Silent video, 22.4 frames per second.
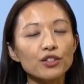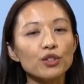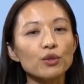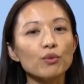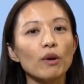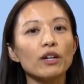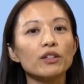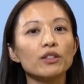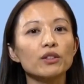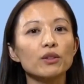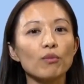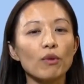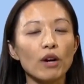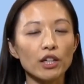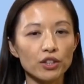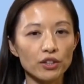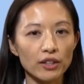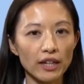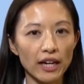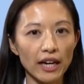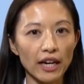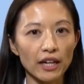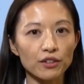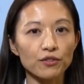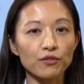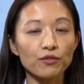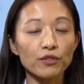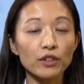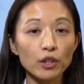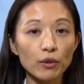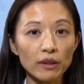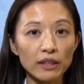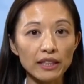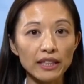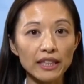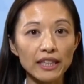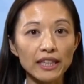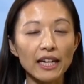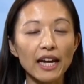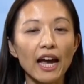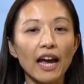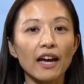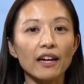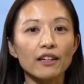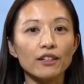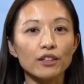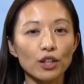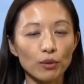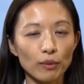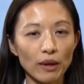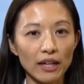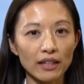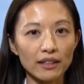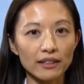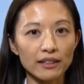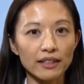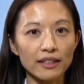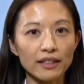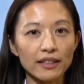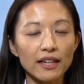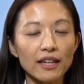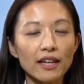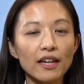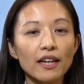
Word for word: You want to wash your hands frequently and correctly.